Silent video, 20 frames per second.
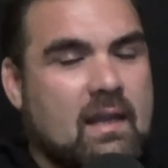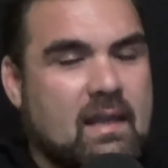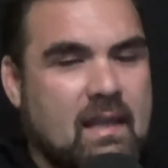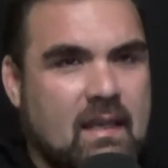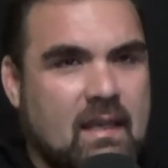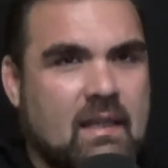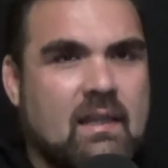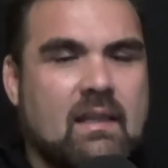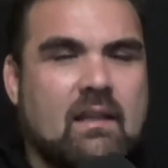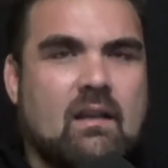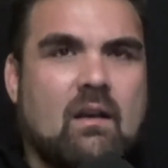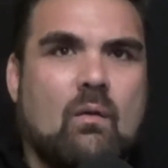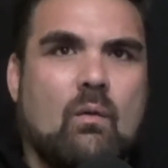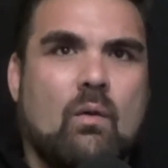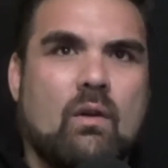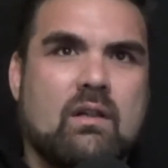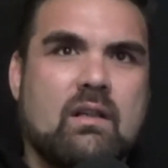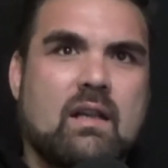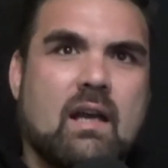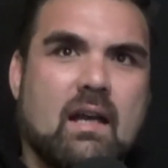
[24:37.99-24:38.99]
The other thing I
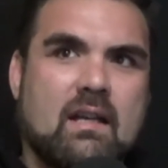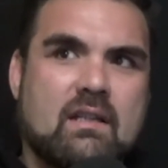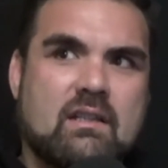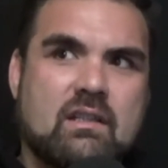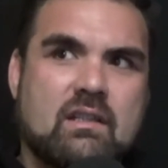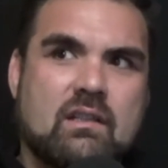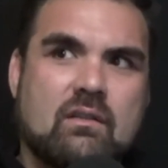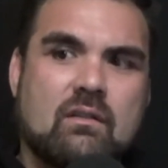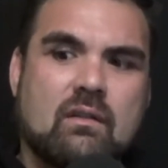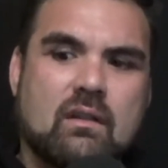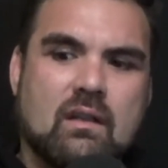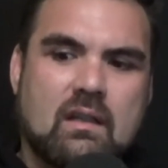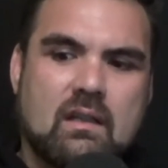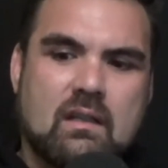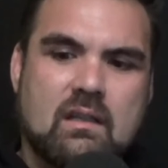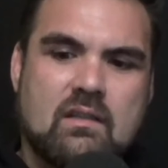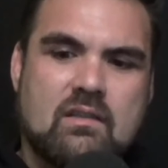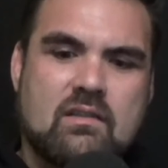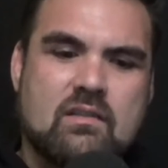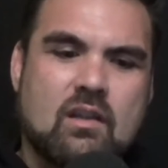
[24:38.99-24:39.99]
want to ask you
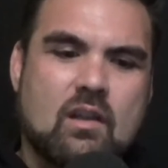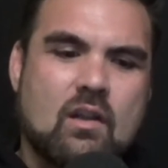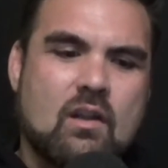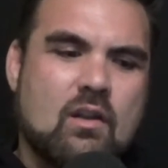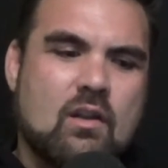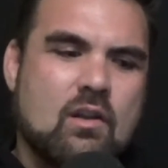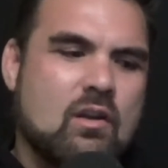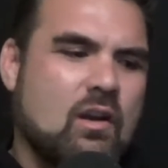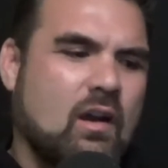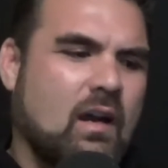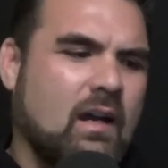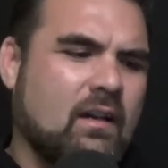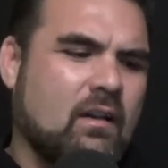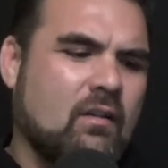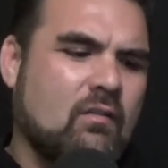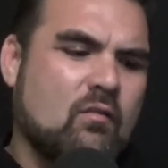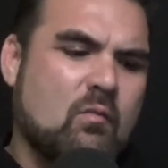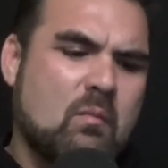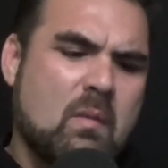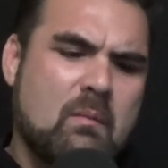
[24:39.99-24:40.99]
is, I
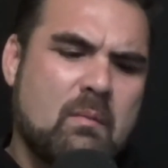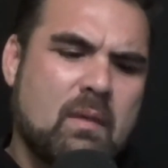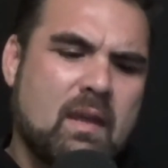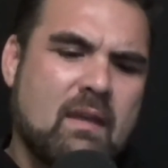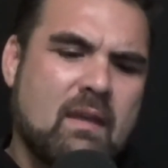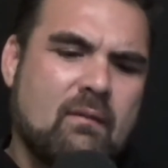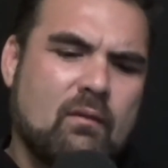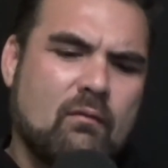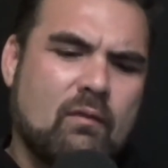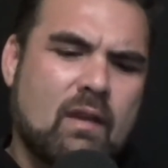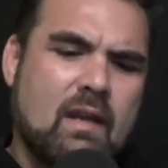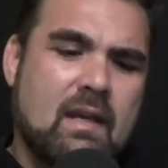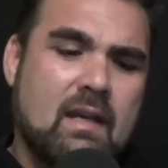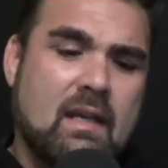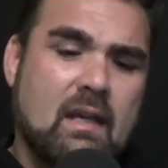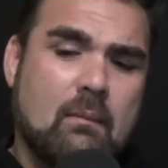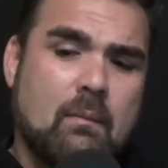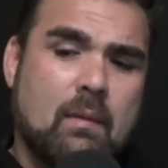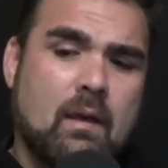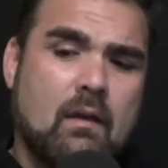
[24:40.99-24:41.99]
don't remember ever
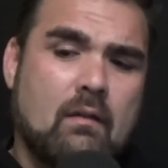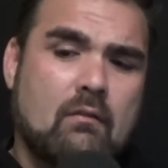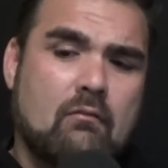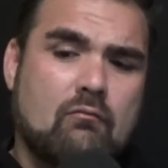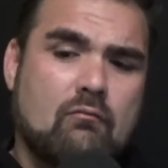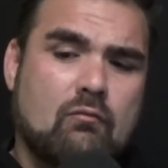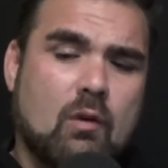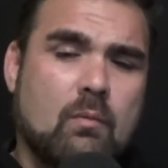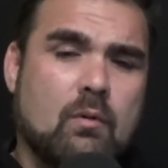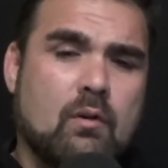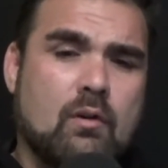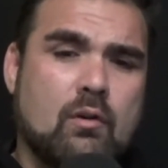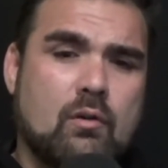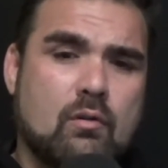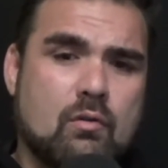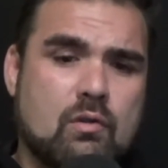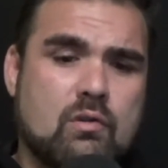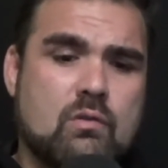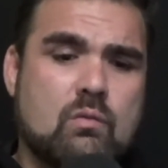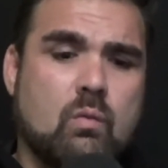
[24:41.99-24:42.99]
reading about Robin
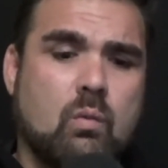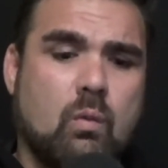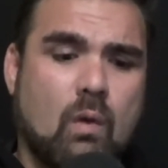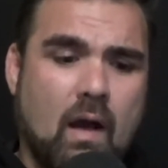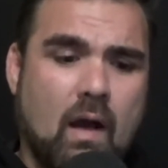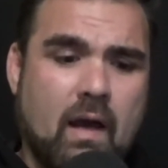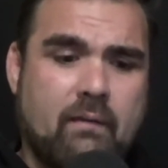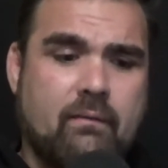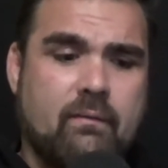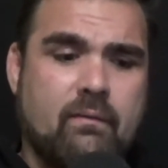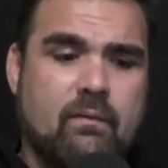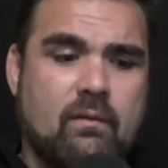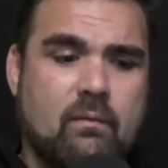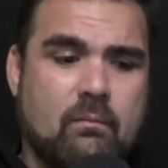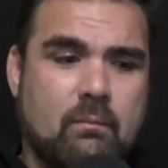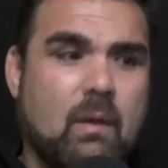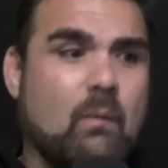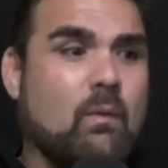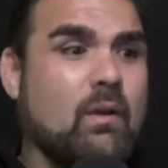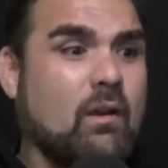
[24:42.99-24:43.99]
Hood's wife,
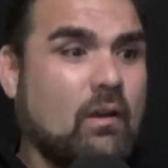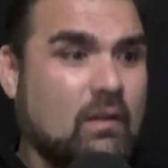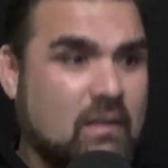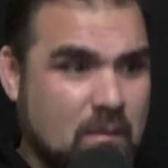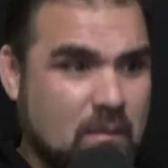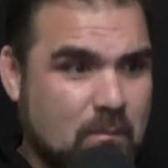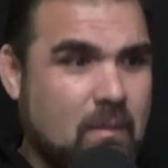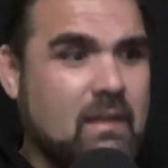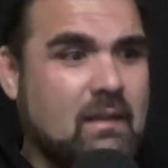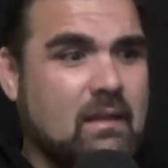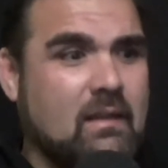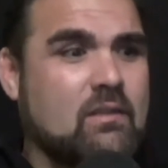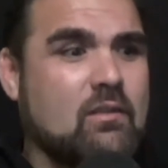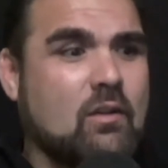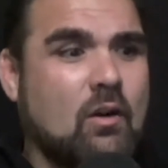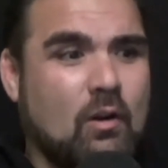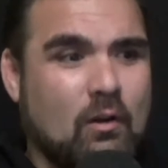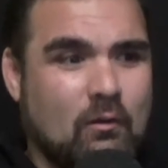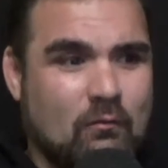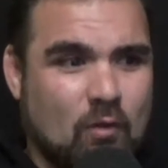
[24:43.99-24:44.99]
but we got to meet the
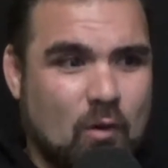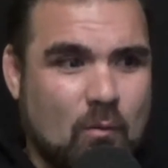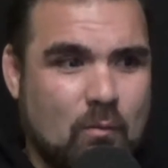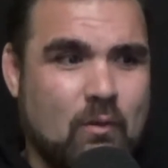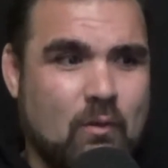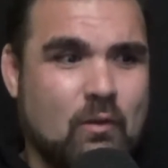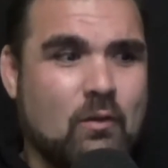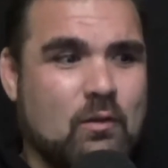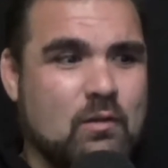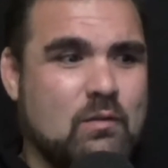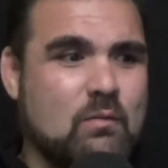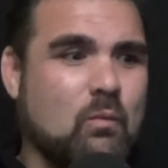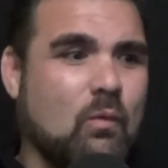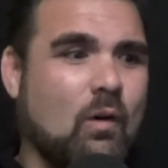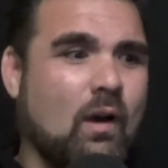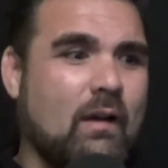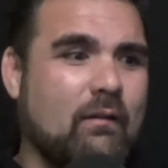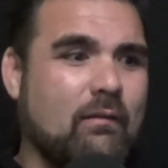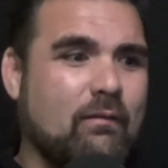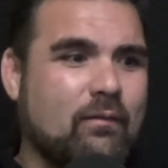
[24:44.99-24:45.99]
Tongan Robin Hood's
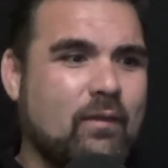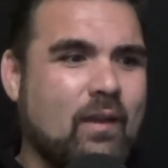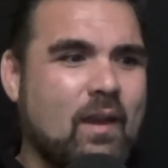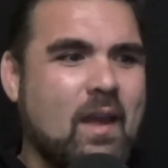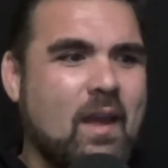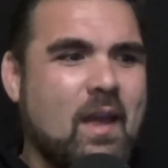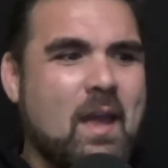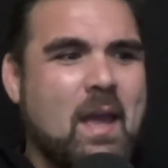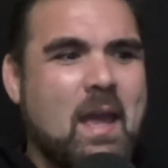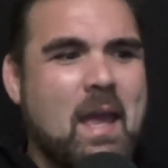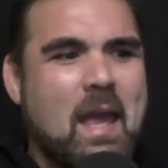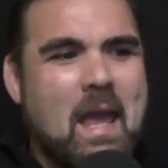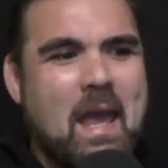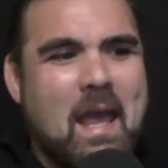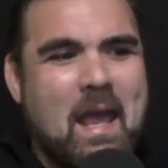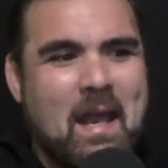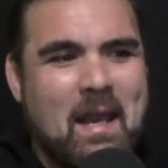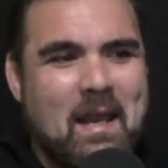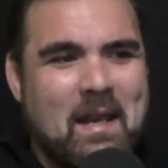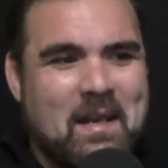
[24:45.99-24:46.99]
wife,
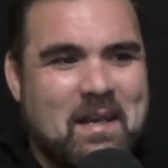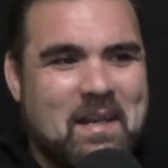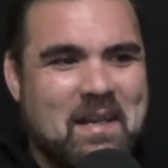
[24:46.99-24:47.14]
and